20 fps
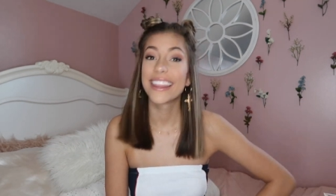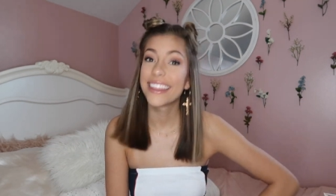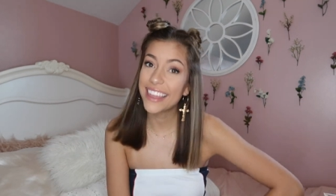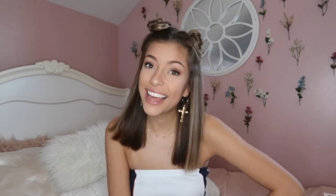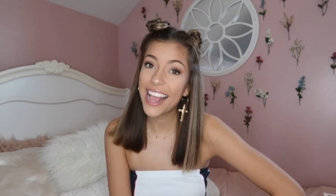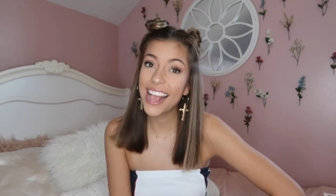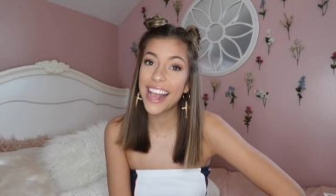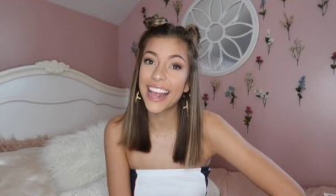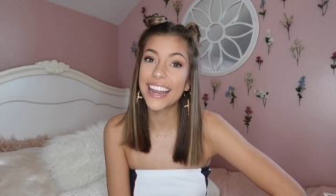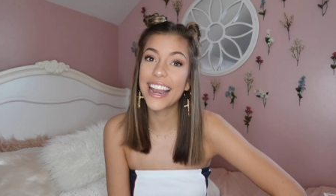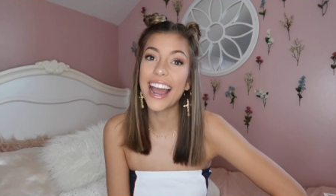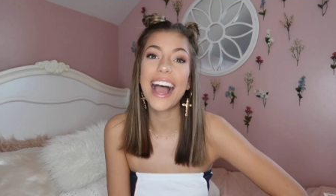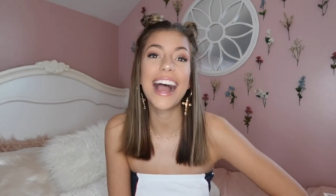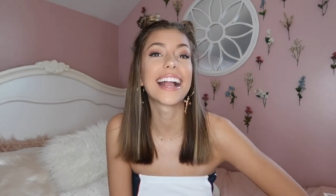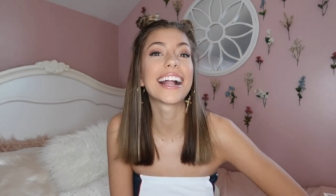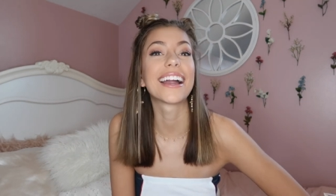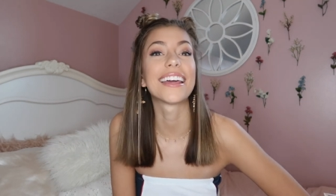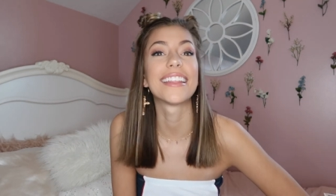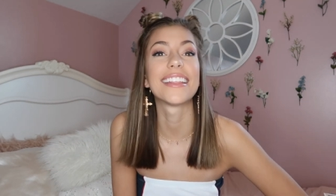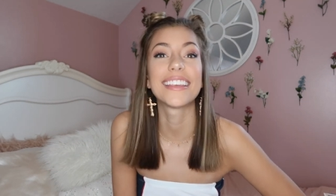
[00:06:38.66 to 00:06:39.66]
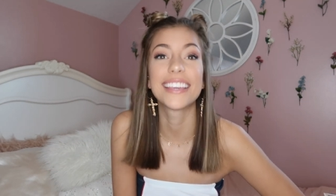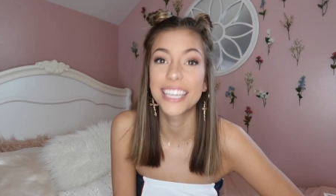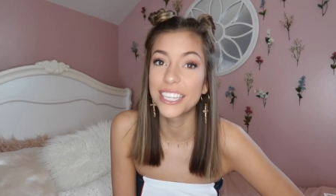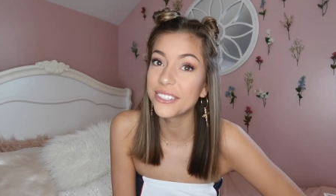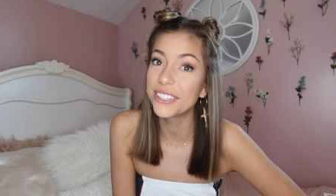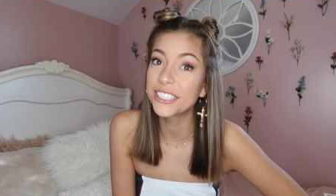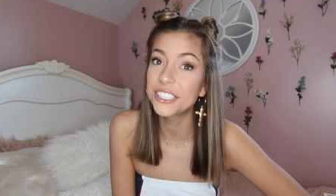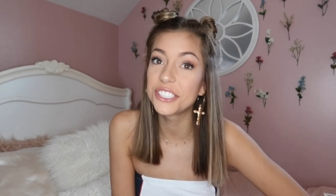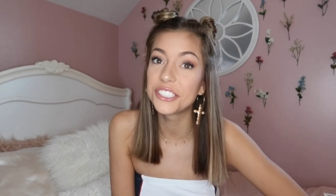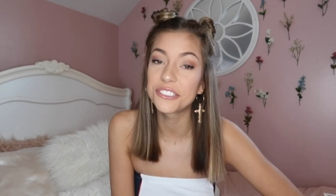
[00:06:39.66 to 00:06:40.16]
Then I got the
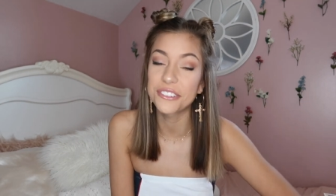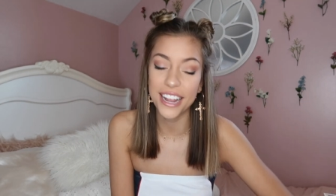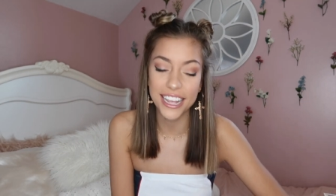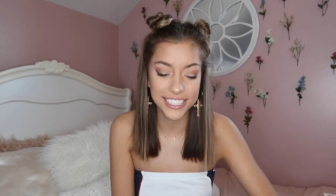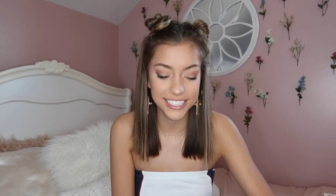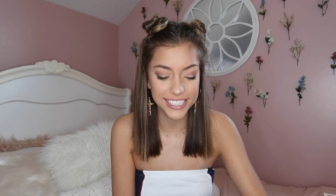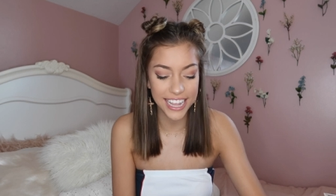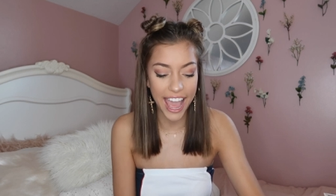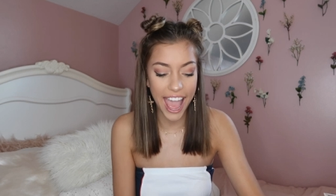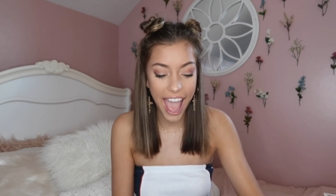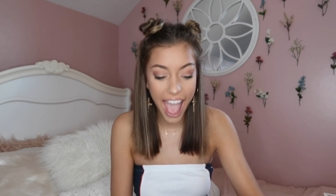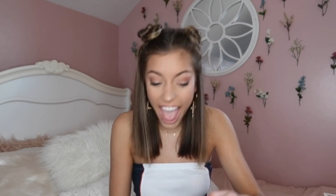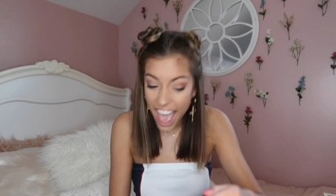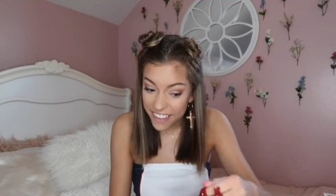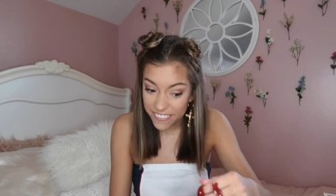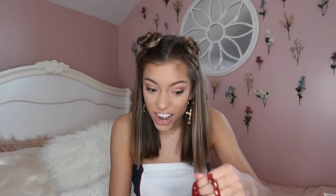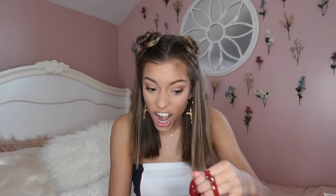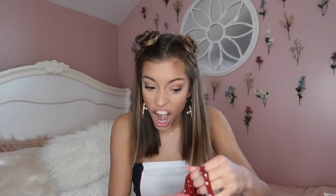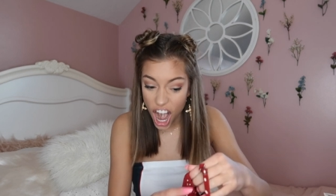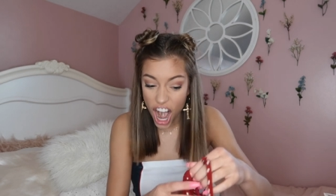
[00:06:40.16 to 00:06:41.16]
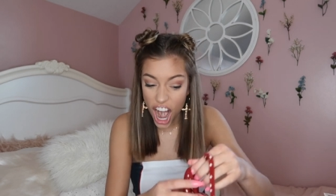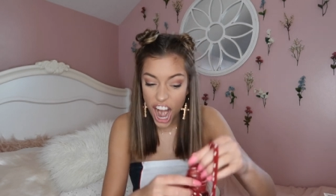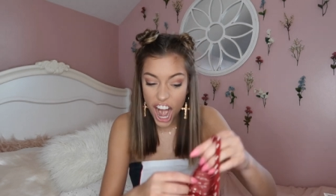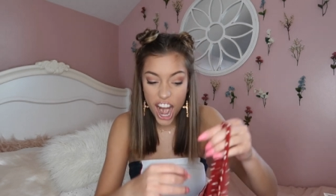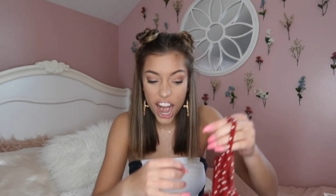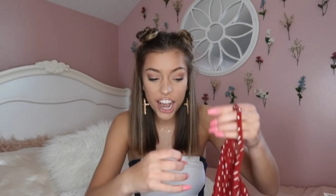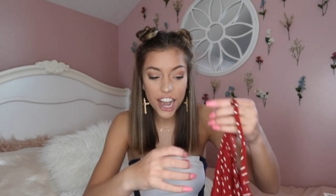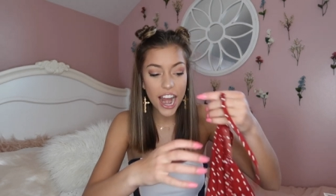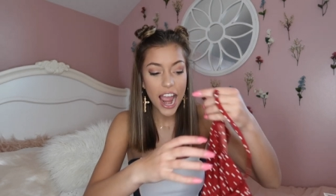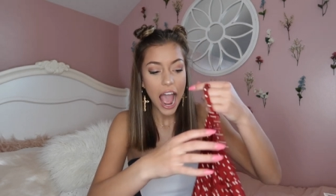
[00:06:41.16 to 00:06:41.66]
cutest dress
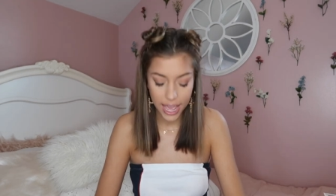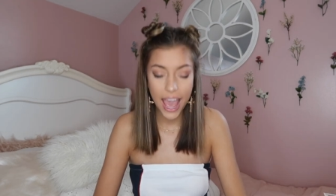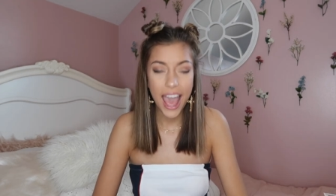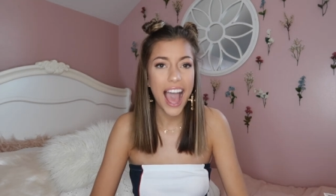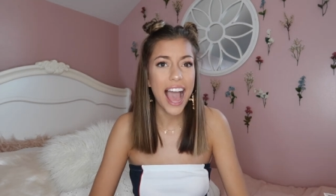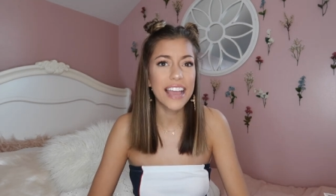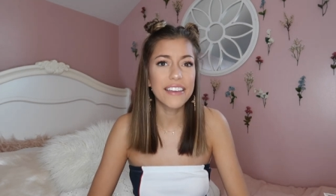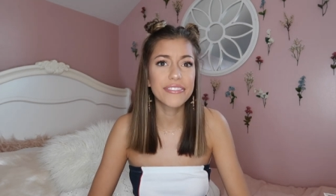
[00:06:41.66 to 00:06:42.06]
ever.